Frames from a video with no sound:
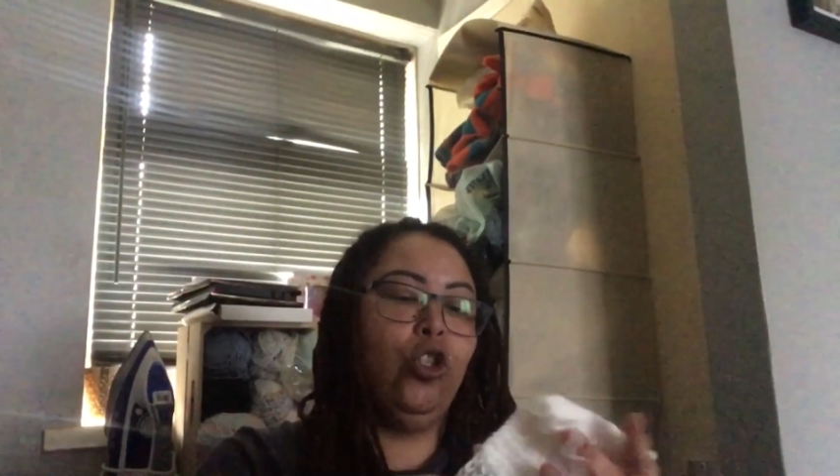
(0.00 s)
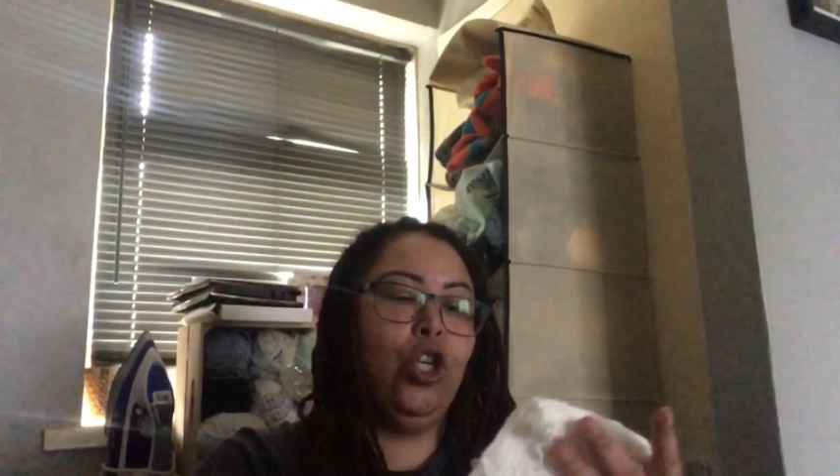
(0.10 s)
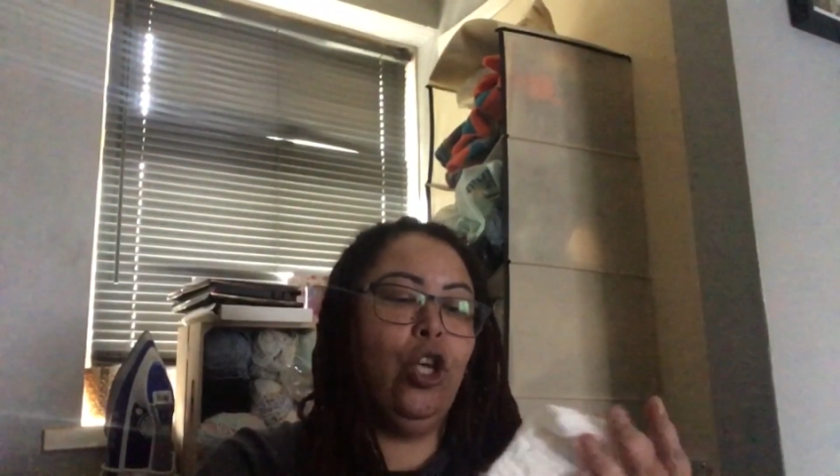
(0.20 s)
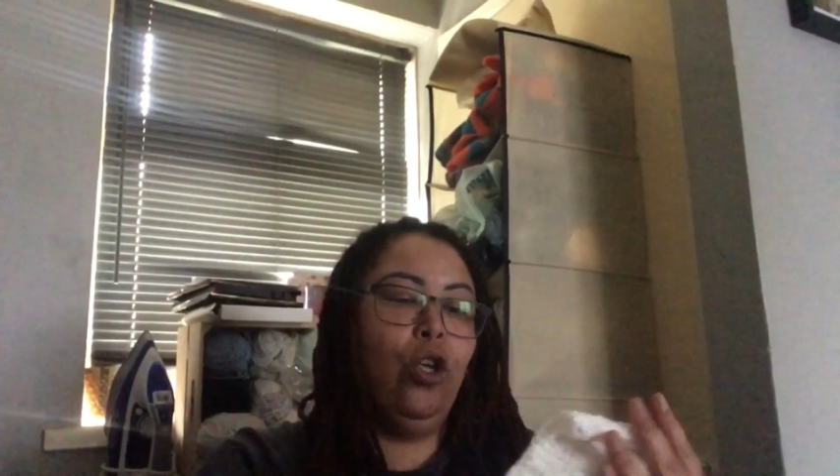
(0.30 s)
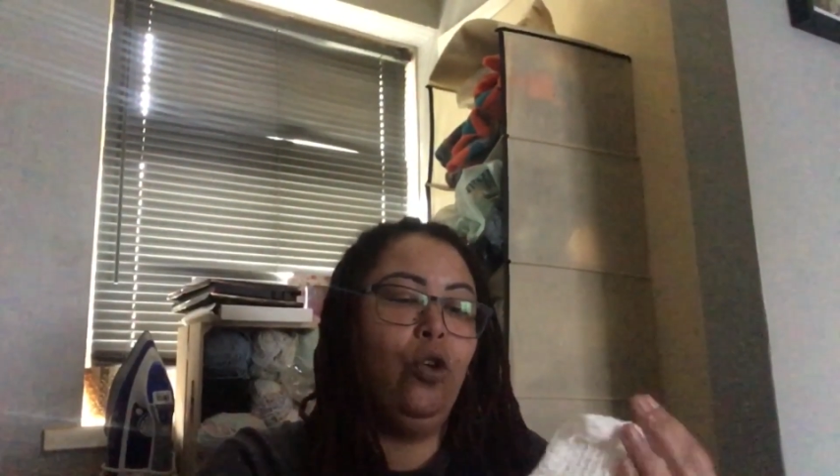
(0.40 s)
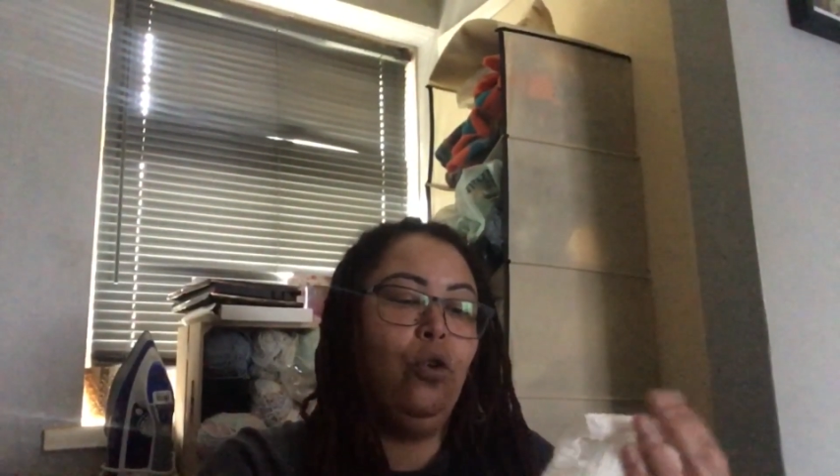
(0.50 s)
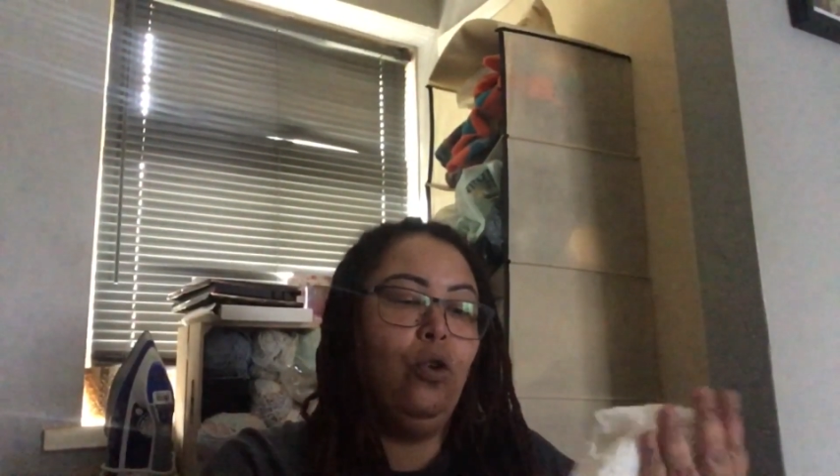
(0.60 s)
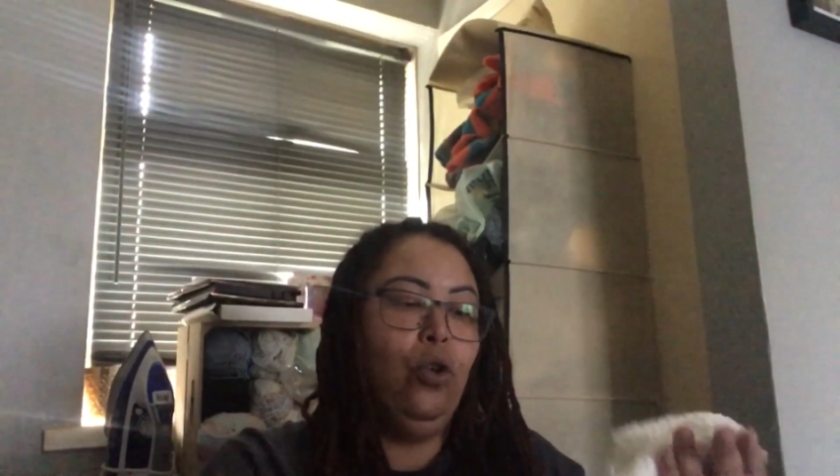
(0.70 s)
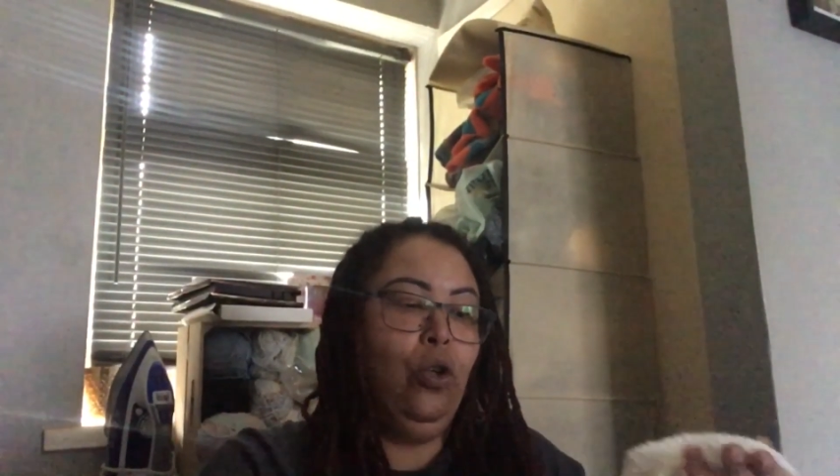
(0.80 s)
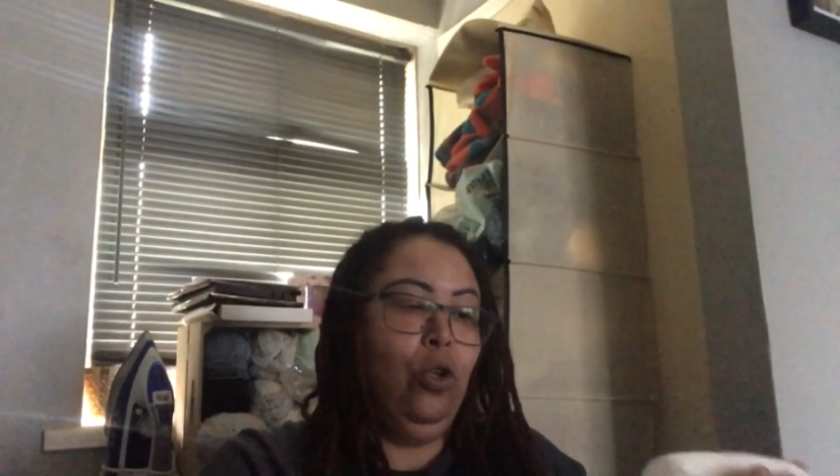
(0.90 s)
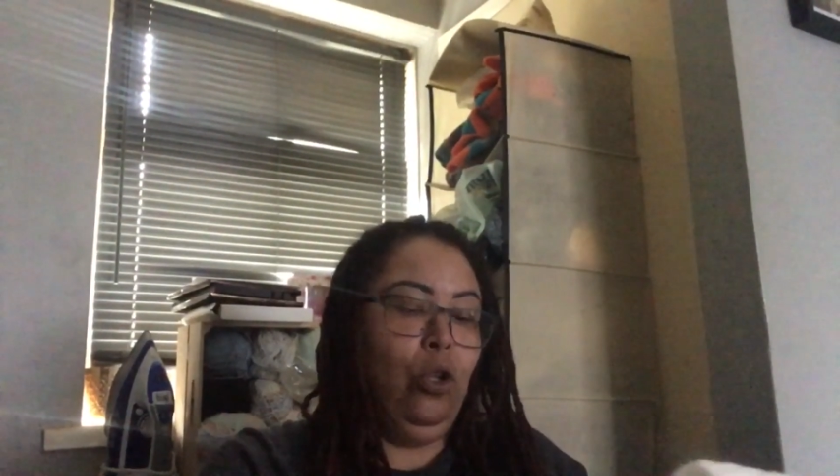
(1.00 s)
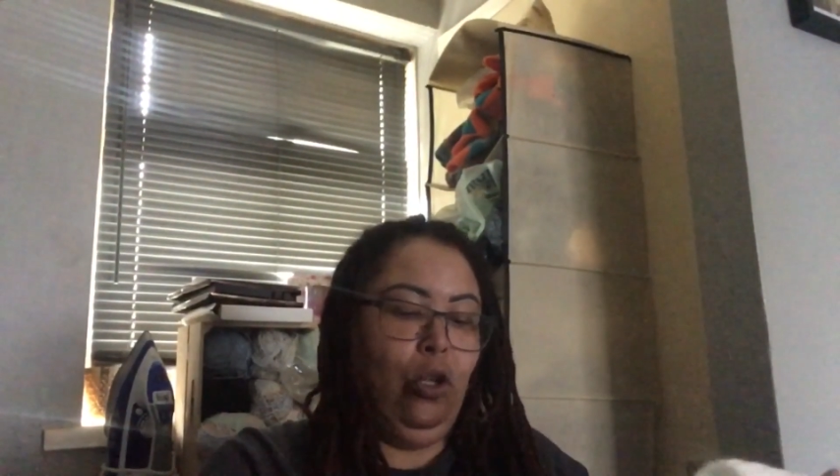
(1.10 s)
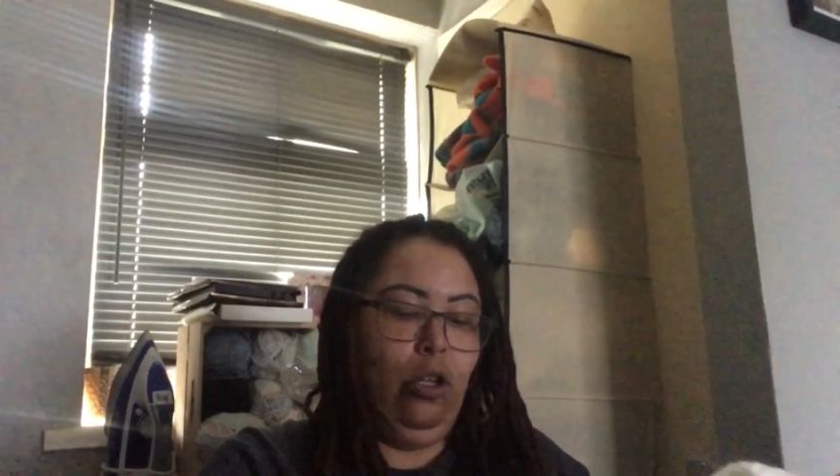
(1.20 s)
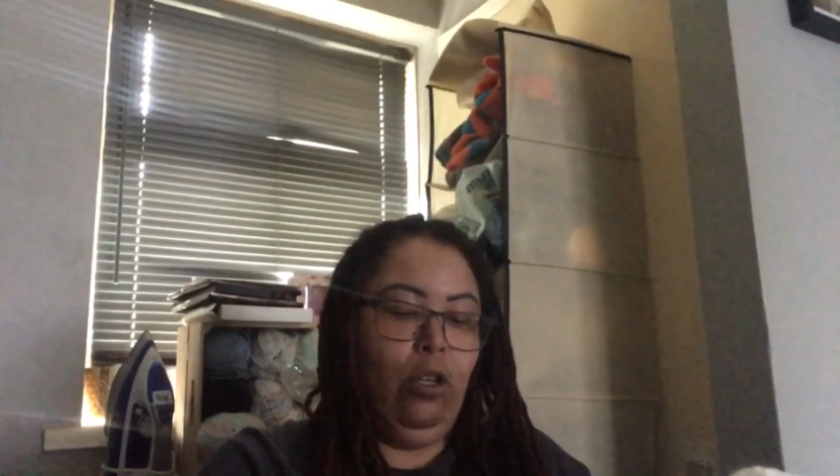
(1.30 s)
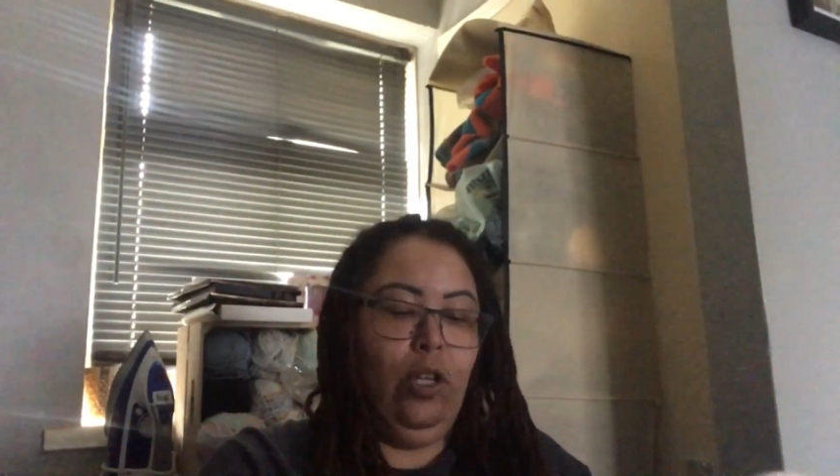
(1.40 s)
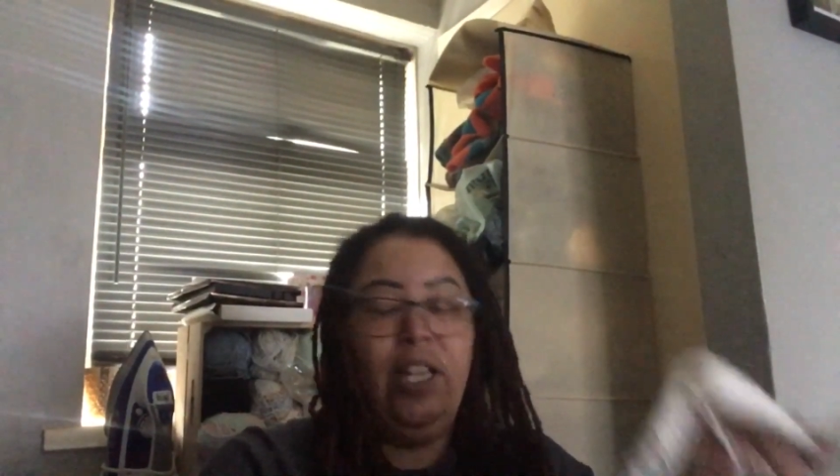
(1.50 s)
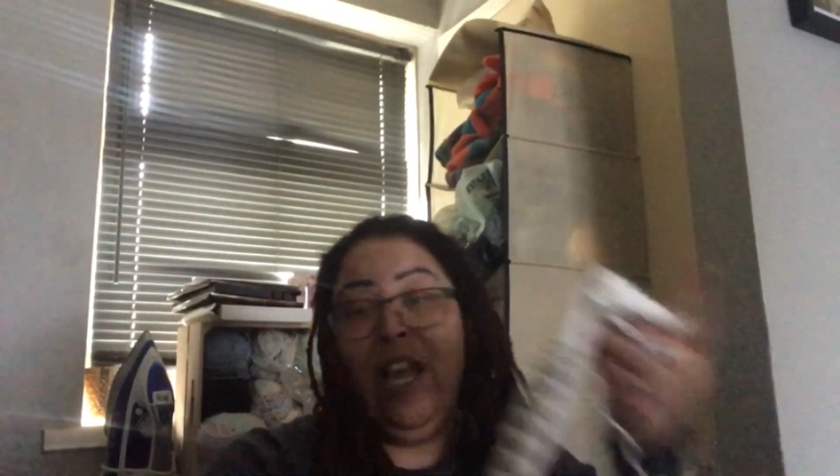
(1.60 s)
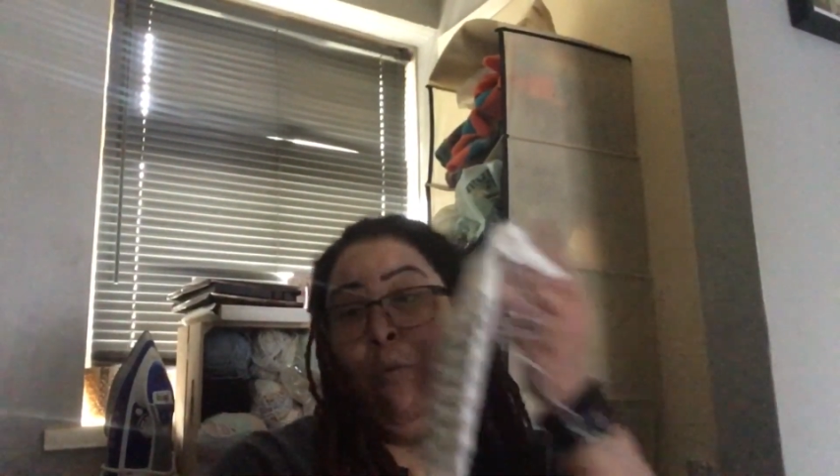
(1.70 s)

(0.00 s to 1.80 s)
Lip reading: to that